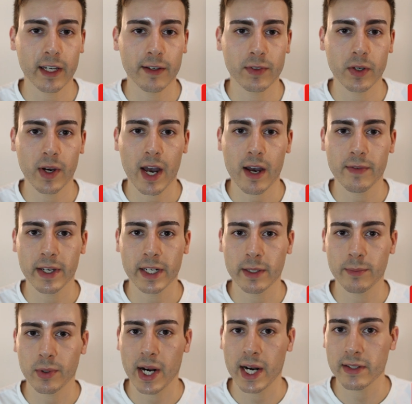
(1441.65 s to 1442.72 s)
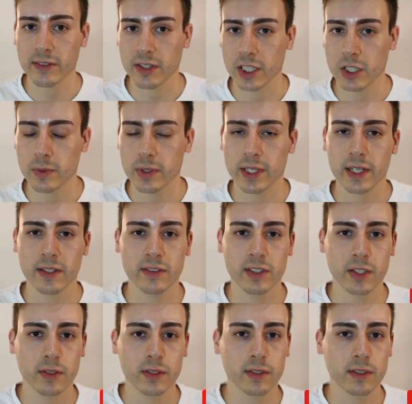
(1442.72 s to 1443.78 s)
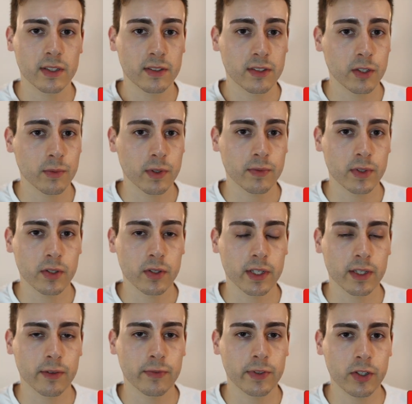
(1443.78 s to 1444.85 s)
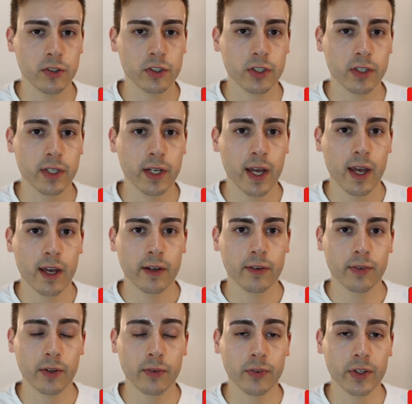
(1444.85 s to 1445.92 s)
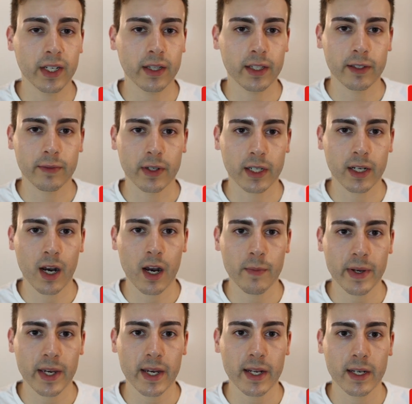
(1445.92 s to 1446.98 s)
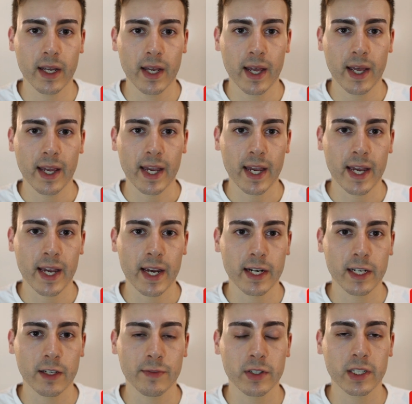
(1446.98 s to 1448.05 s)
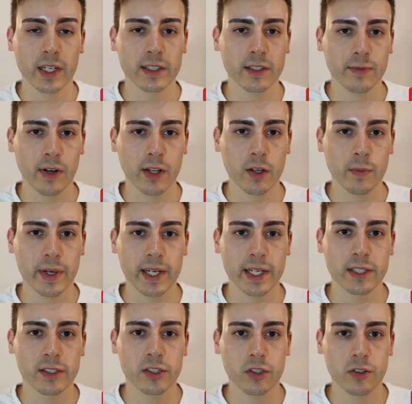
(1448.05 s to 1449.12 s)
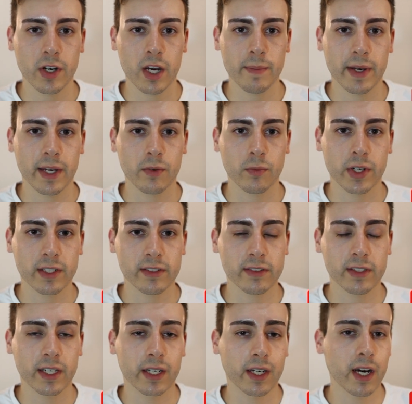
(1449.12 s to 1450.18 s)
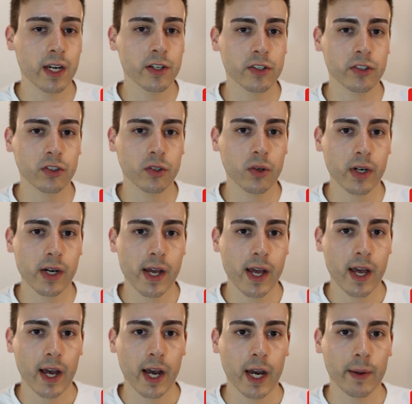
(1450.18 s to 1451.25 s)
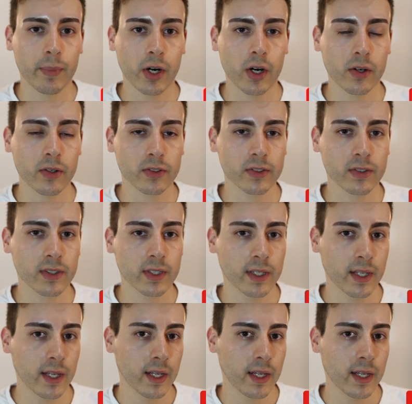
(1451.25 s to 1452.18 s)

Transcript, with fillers: If you have any brands that you would like see, to see reviewed in the future, feel free to leave a comment. And if you'd like to follow my Instagram at Rickskin underscore, I post